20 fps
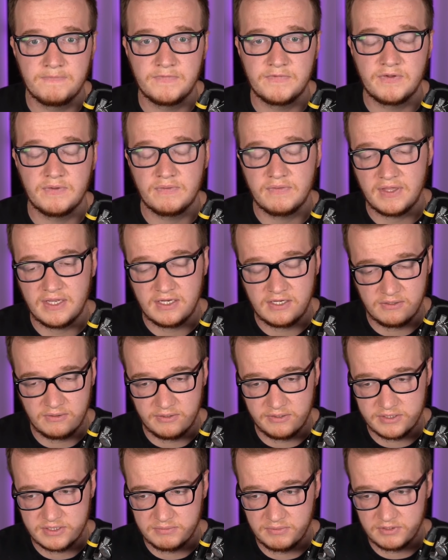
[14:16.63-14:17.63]
So thank you
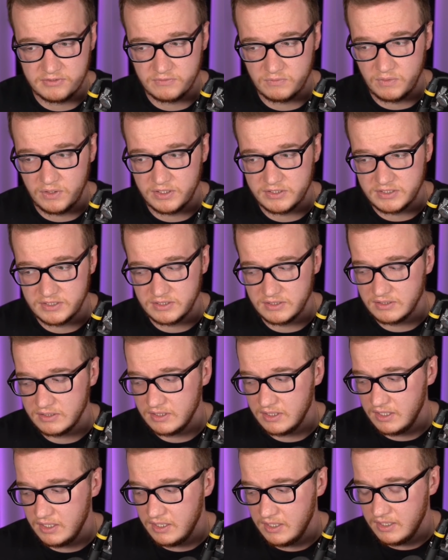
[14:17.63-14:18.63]
all so much for watching.
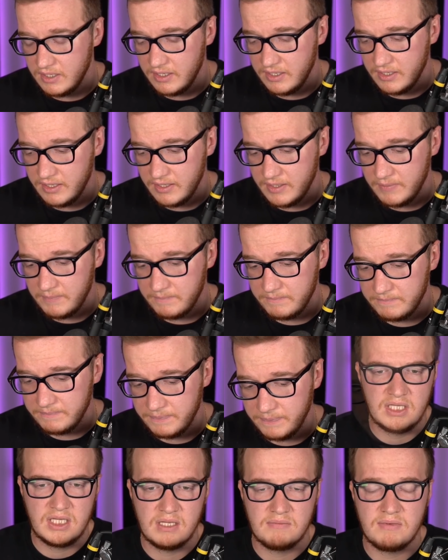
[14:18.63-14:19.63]

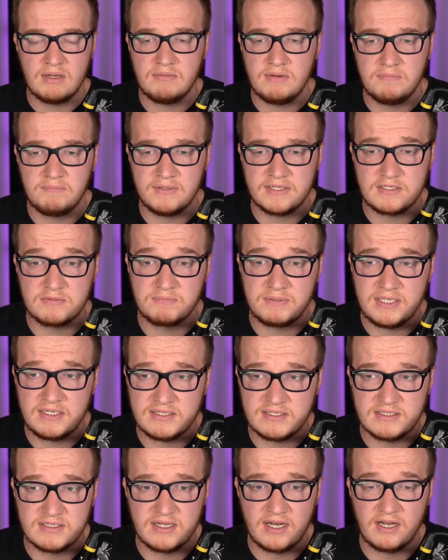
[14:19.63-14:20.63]
There may be bits and
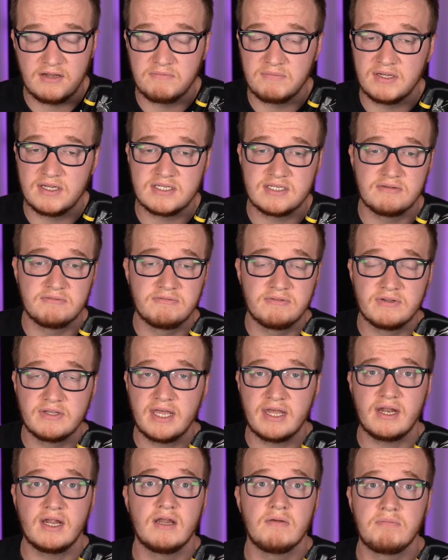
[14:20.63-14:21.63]
pieces that I missed, and for
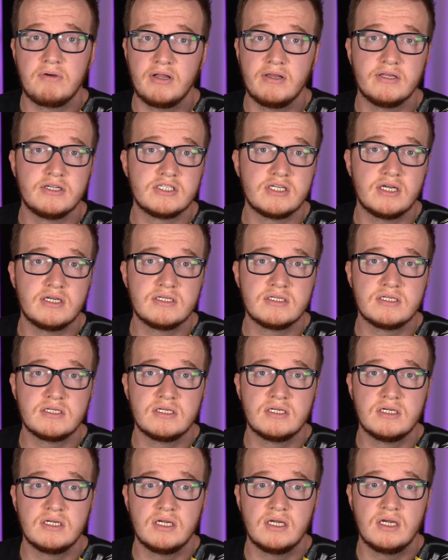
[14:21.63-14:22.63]
that I apologize.
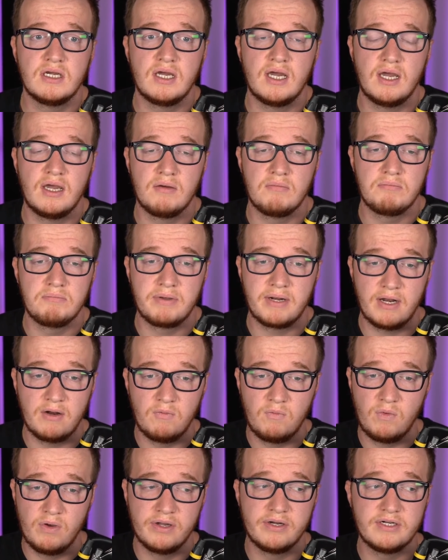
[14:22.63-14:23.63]
But I
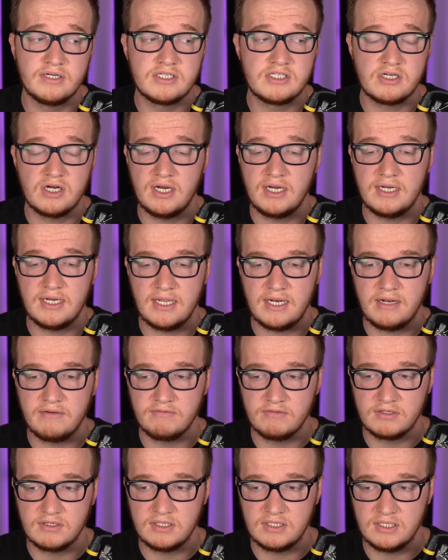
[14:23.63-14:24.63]
wanted to try and get
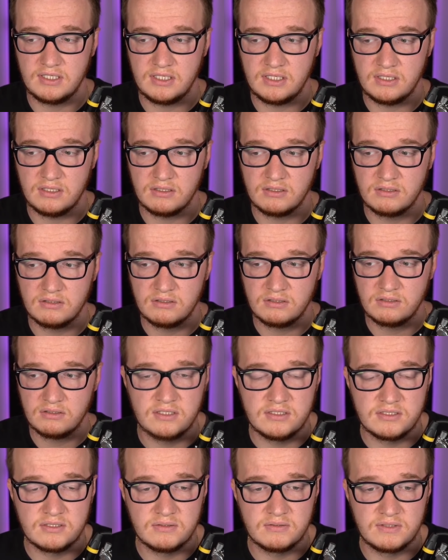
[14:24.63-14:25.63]
everything in here.
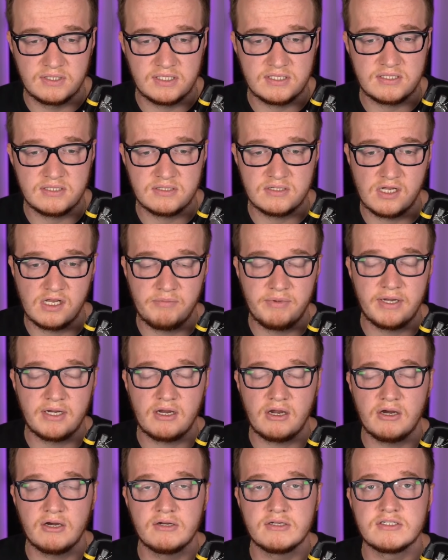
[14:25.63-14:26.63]
So this is all my
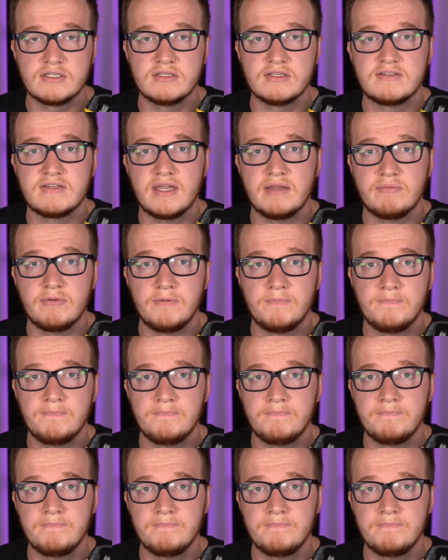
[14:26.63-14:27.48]
cards on the table.